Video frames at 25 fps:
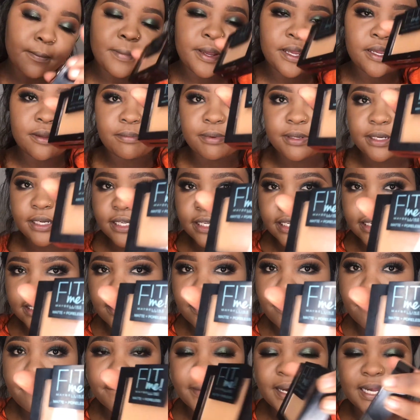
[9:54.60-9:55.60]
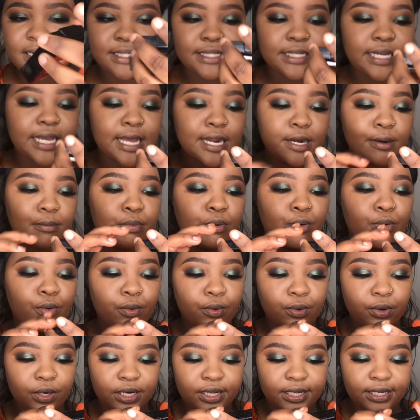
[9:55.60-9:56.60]
Maybelline Matte and
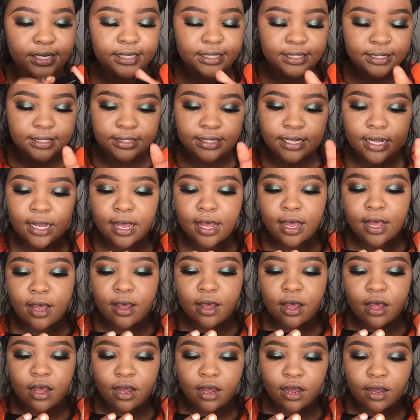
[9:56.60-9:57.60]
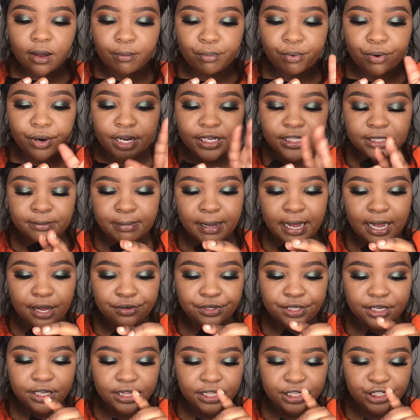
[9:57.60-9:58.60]
Poreless pressed
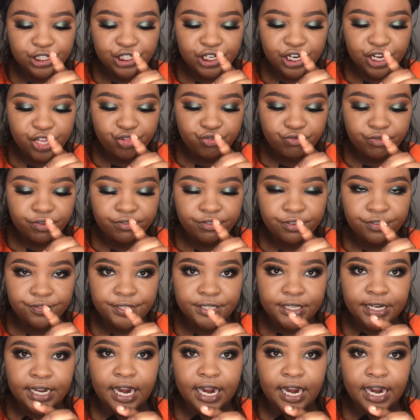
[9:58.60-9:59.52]
powder in the shade 350